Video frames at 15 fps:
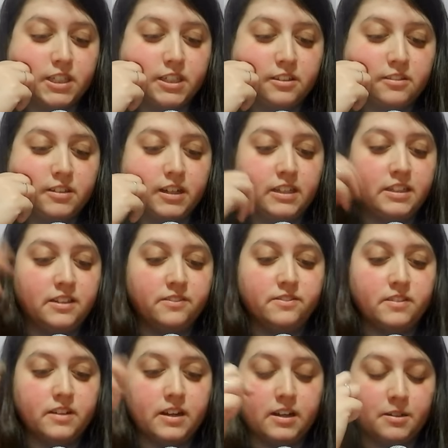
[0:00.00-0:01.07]
I def
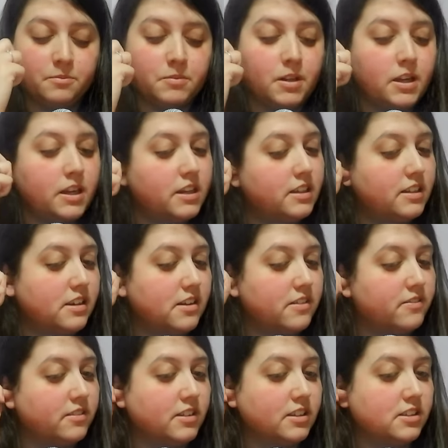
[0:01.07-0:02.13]
um,
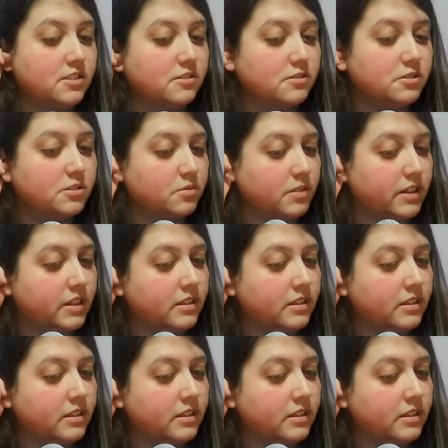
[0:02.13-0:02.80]
definitely so sweet.